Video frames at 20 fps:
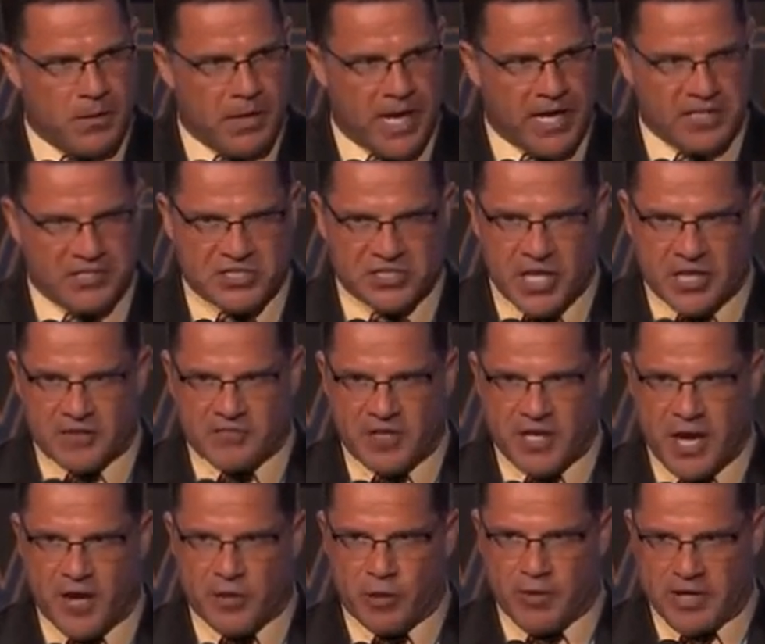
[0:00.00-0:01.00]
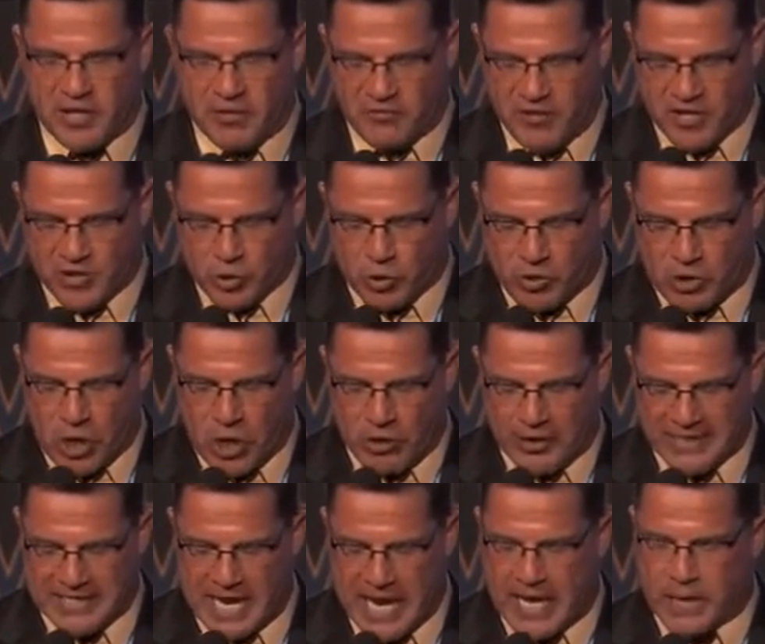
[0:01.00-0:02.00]
And instead of the other individual
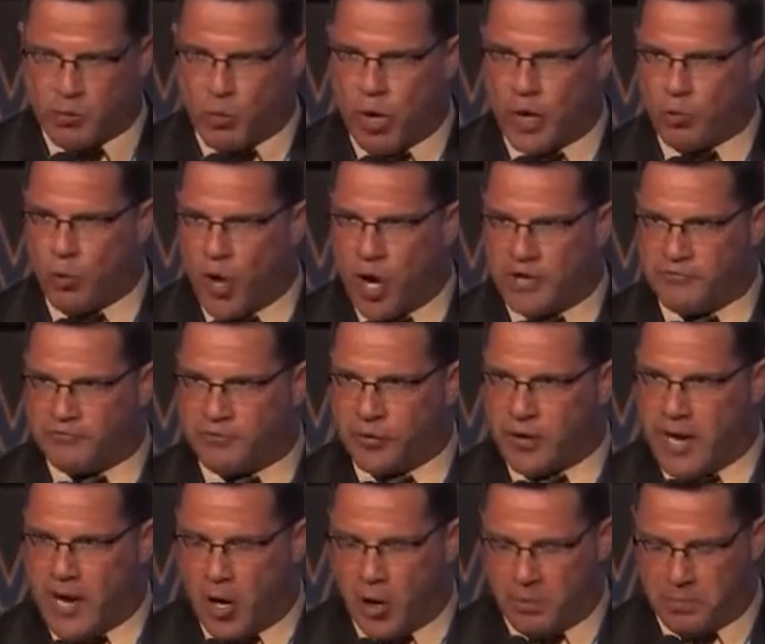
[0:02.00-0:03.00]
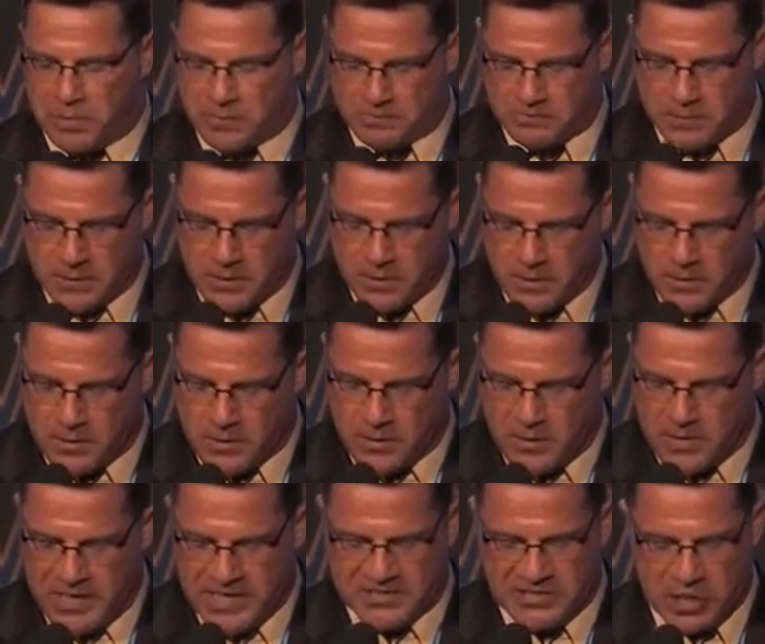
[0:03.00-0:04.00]
calling 911 for
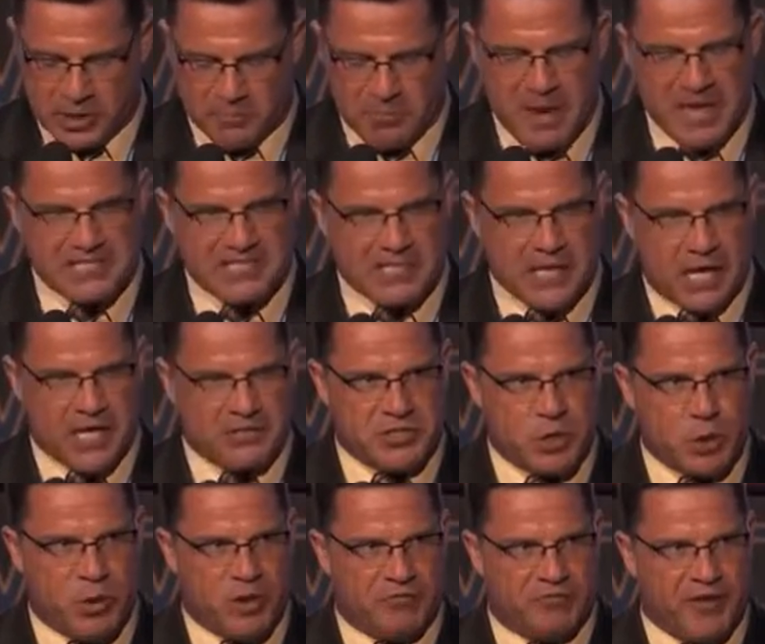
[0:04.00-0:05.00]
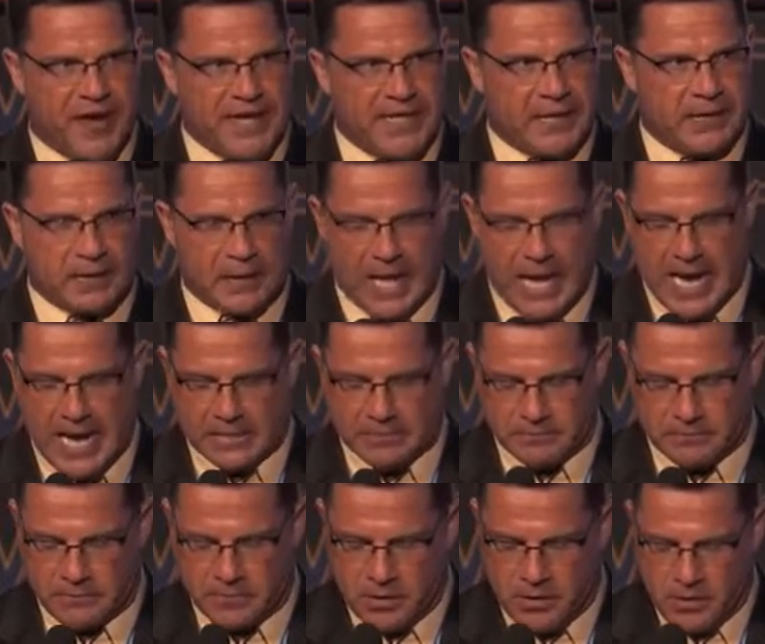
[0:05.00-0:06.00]
help, he took my son to a vacant lot
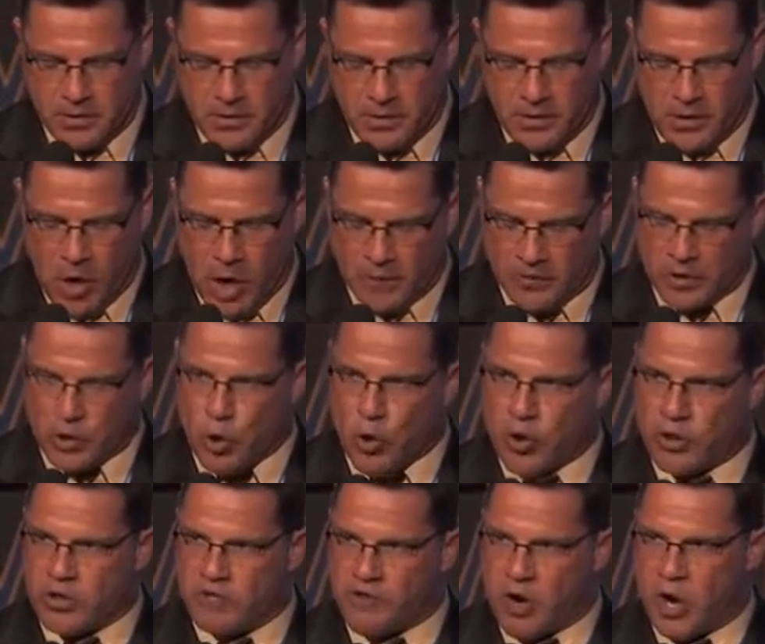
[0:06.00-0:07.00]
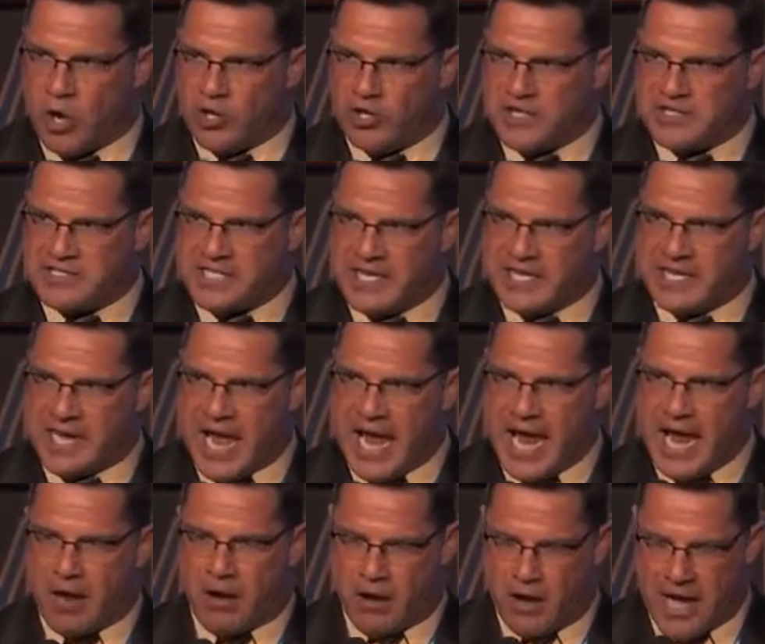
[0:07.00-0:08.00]
on the corner of Arlington and
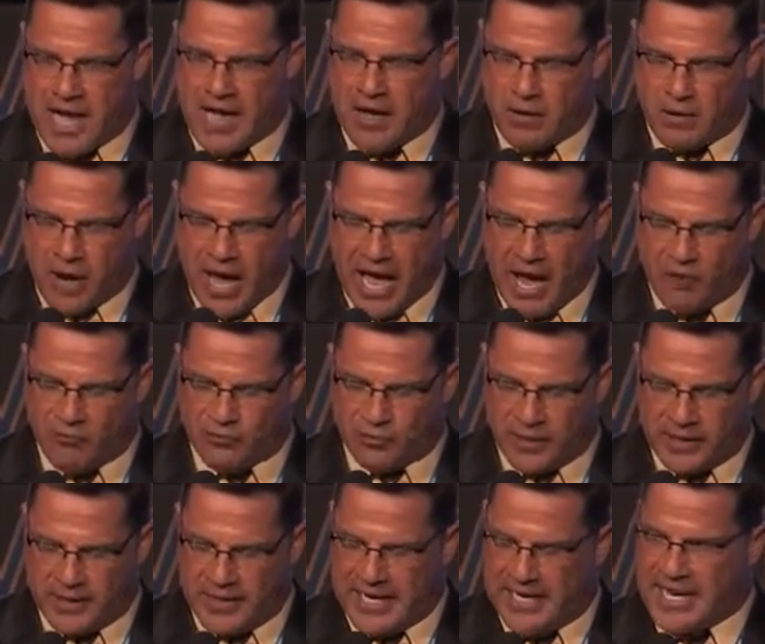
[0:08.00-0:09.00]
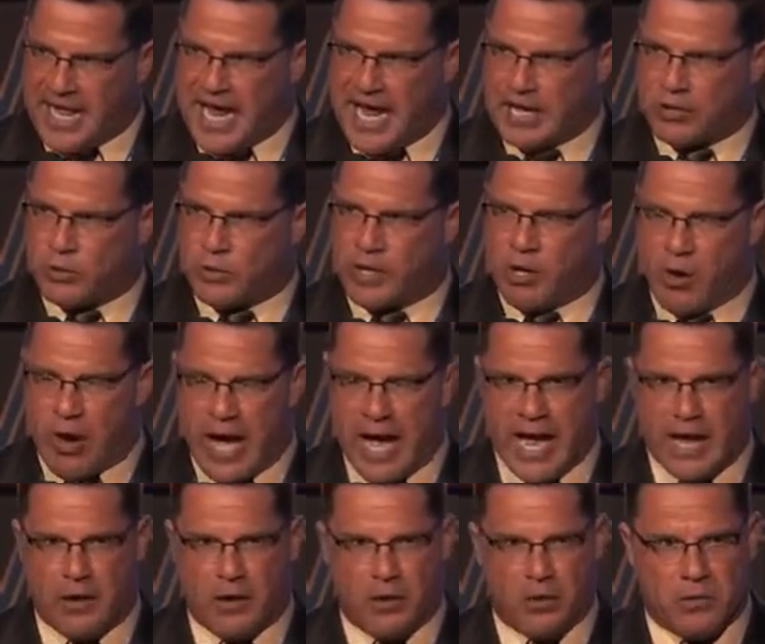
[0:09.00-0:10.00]
Alfred in Akron,
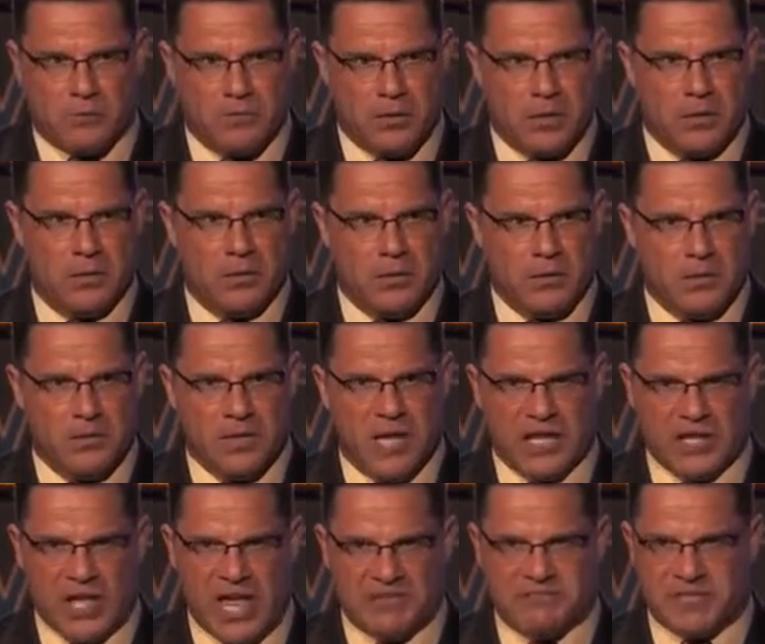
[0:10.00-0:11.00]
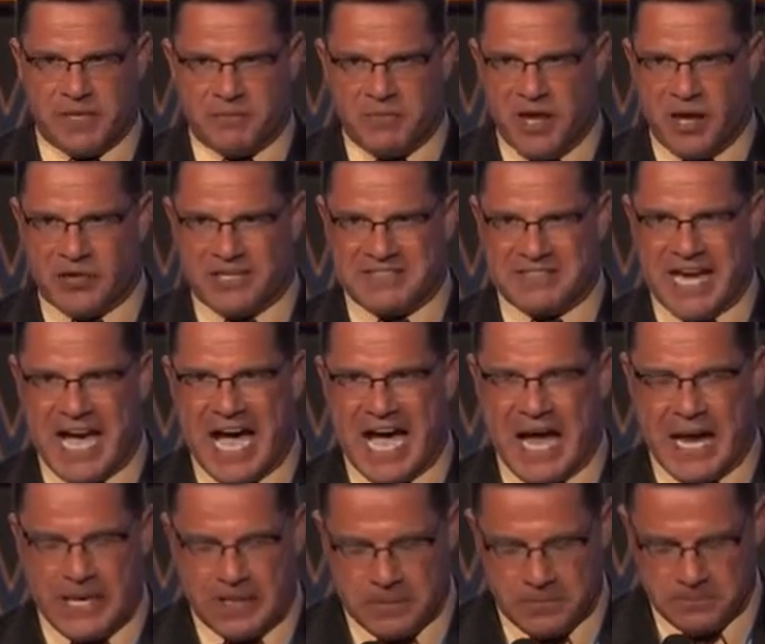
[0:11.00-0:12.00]
Ohio, and left him there to
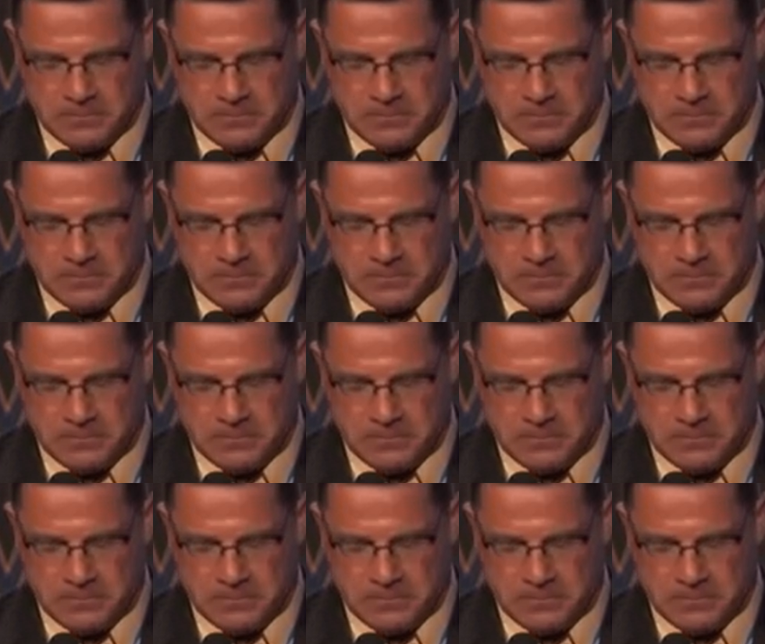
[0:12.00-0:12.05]
die.